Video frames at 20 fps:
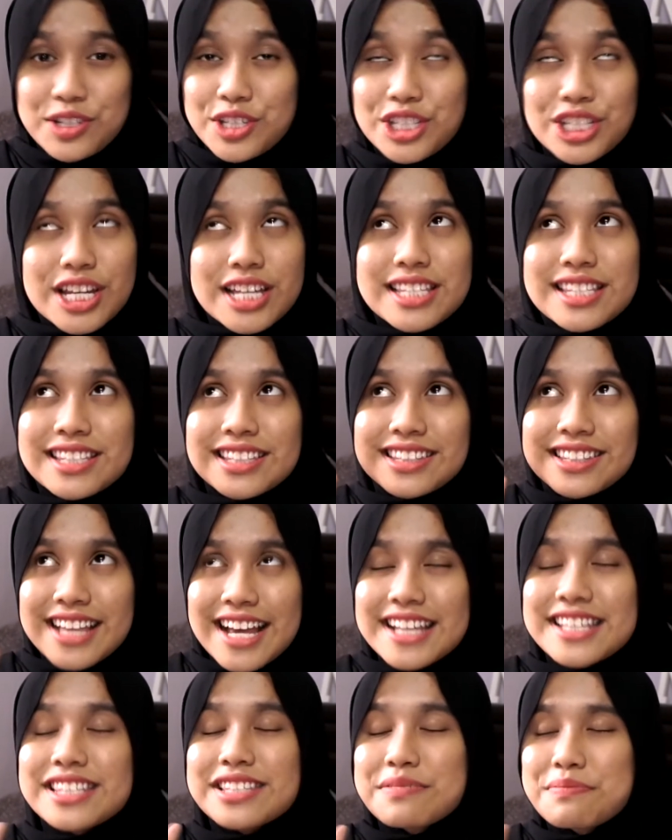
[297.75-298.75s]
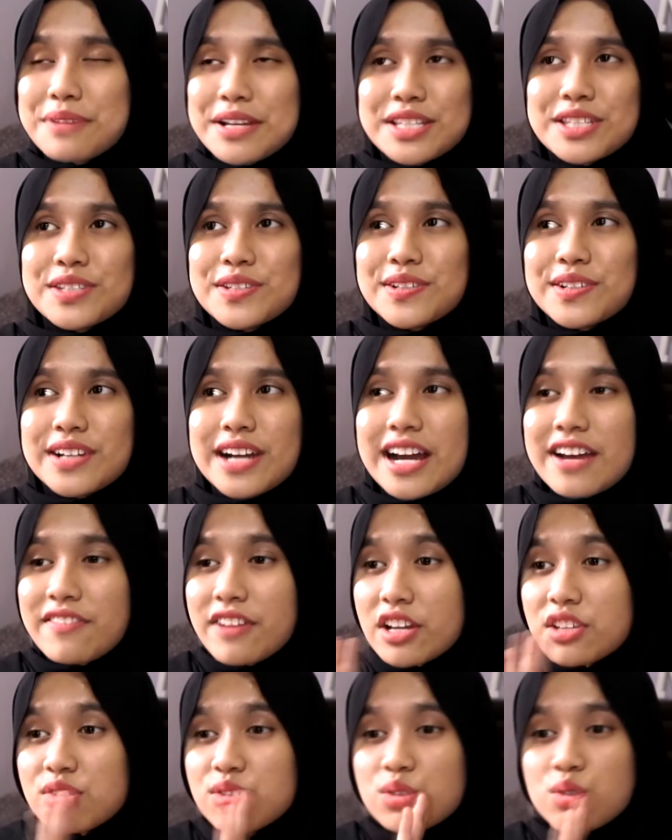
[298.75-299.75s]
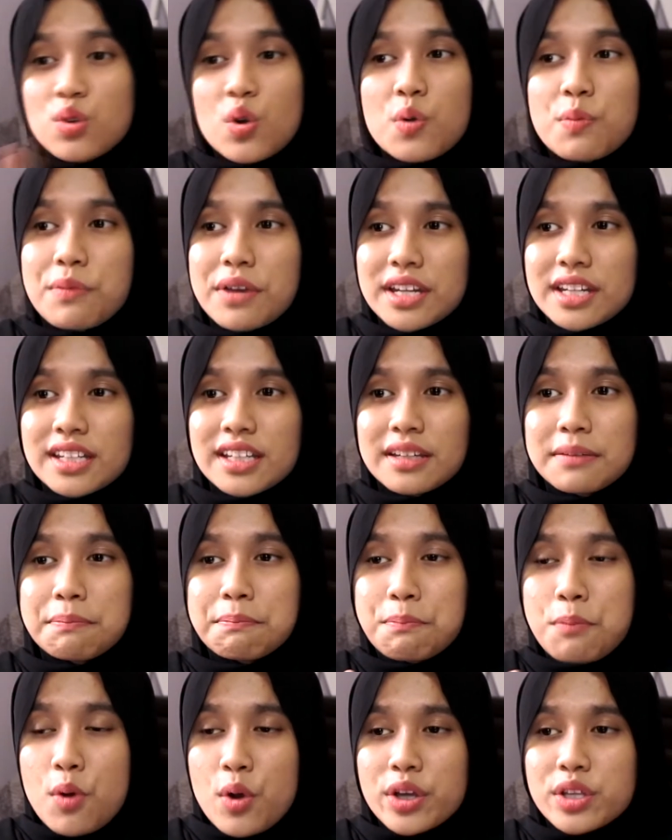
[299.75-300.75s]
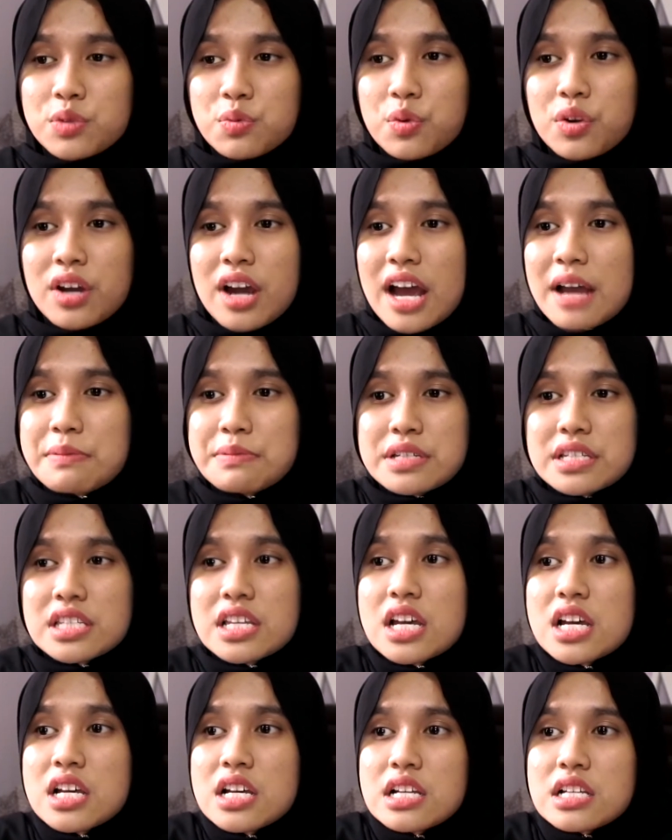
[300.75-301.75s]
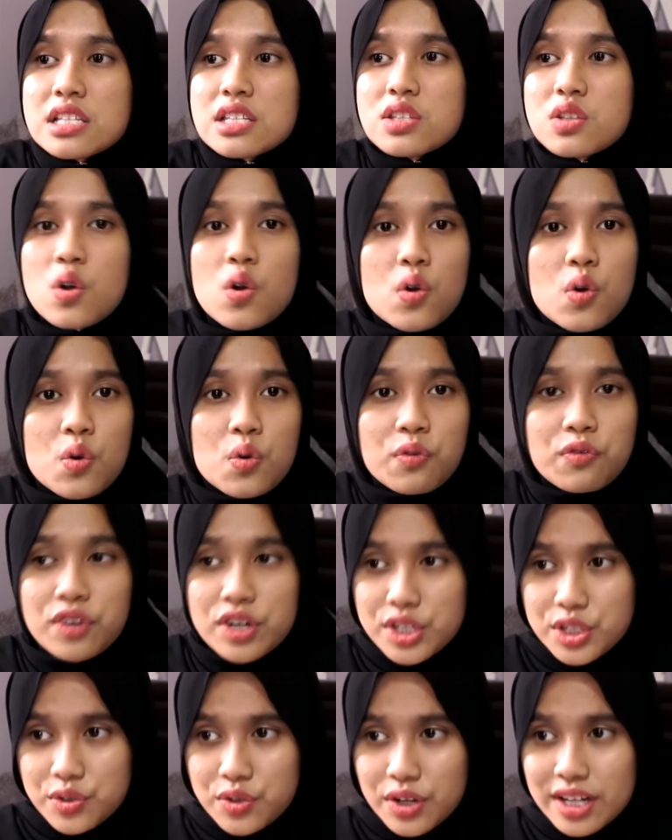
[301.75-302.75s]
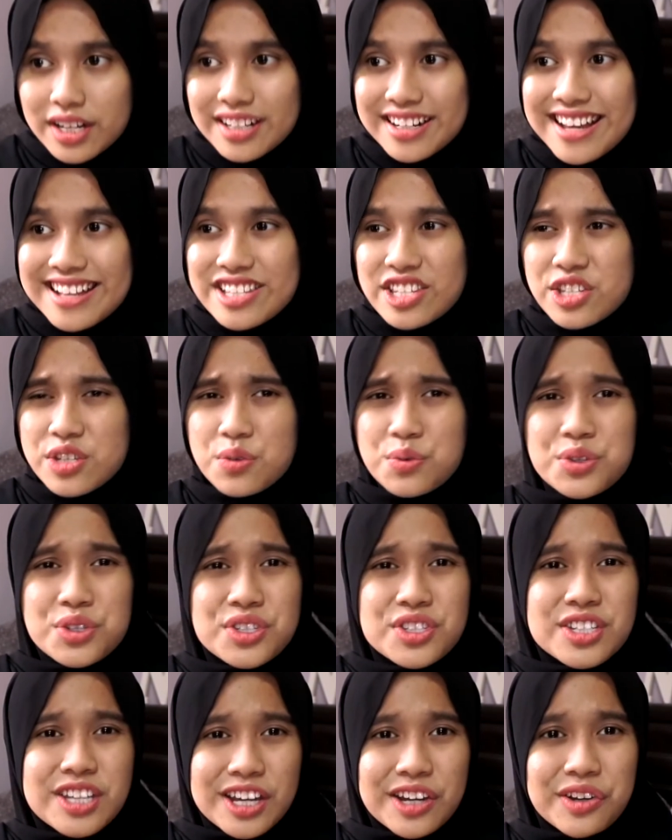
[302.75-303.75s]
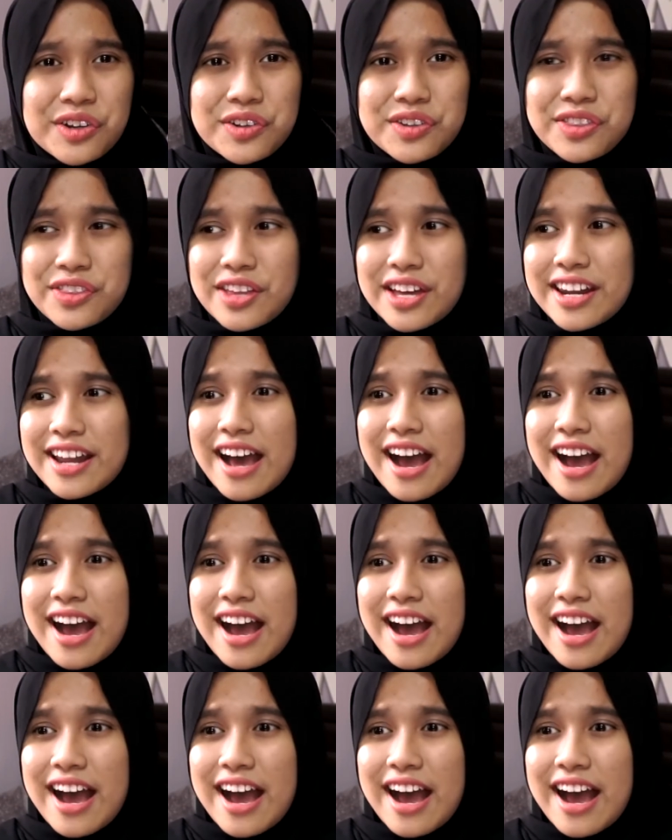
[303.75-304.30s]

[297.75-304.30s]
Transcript: Just last semester, I've had so many points where I'm just so frustrated and so scared that